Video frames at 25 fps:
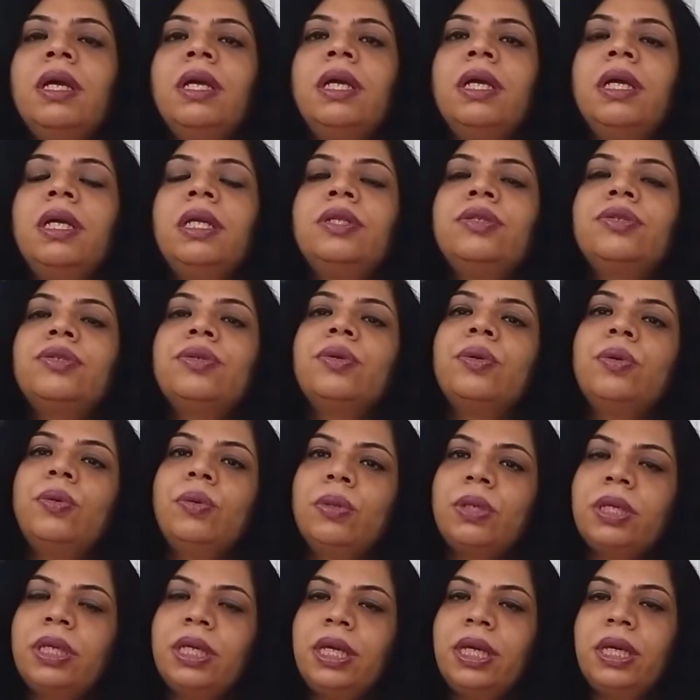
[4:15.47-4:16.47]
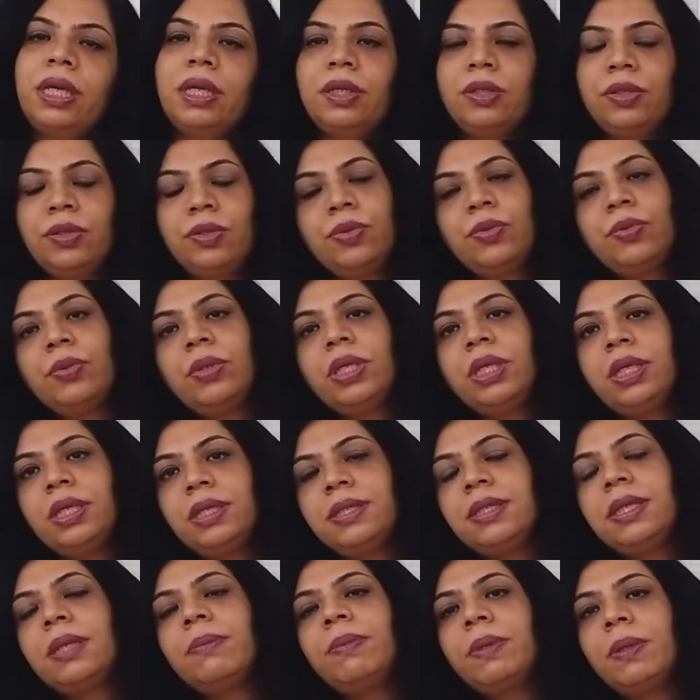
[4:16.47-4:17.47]
It's okay to
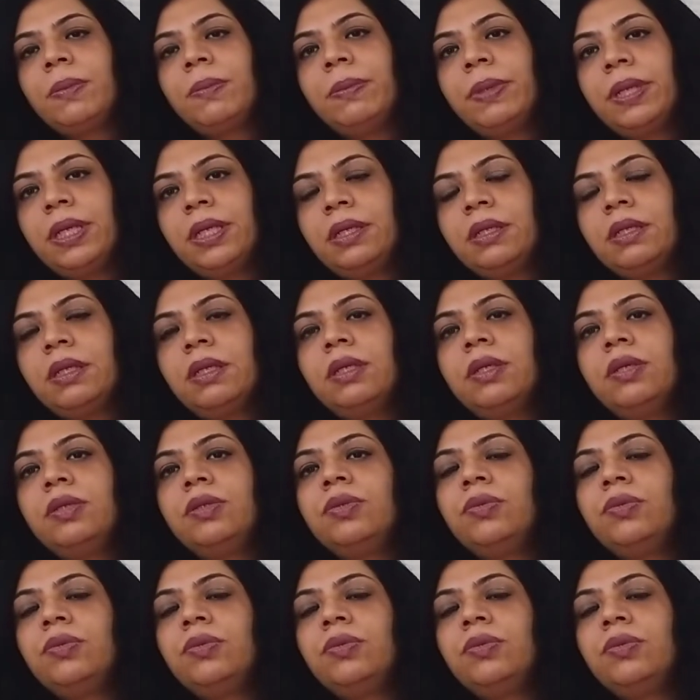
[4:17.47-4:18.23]
ease up a bit